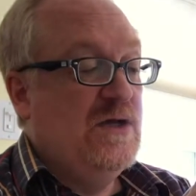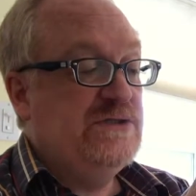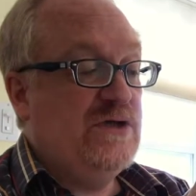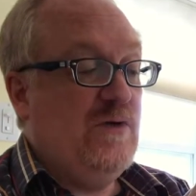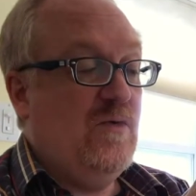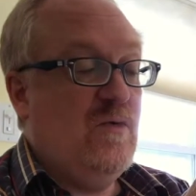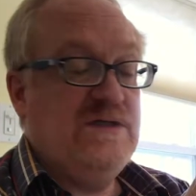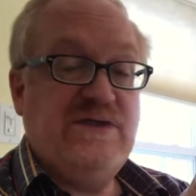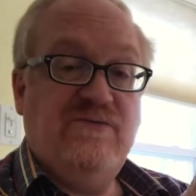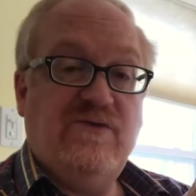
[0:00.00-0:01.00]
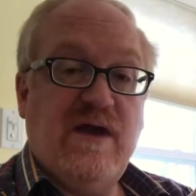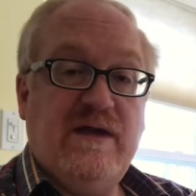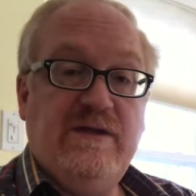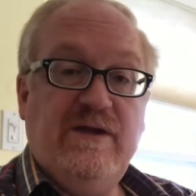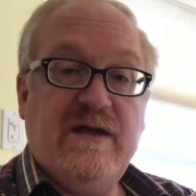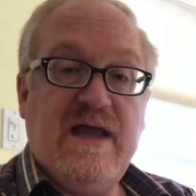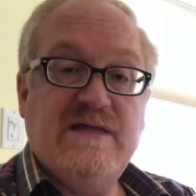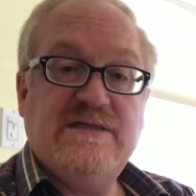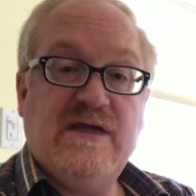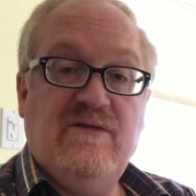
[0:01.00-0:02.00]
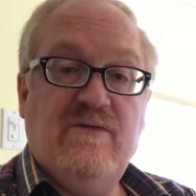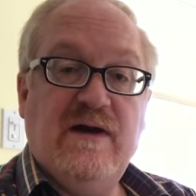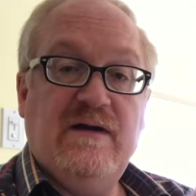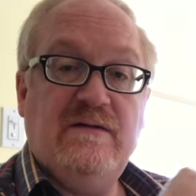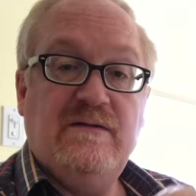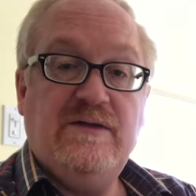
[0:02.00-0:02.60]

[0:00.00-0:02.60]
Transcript: So once you've drawn it in your CAD software,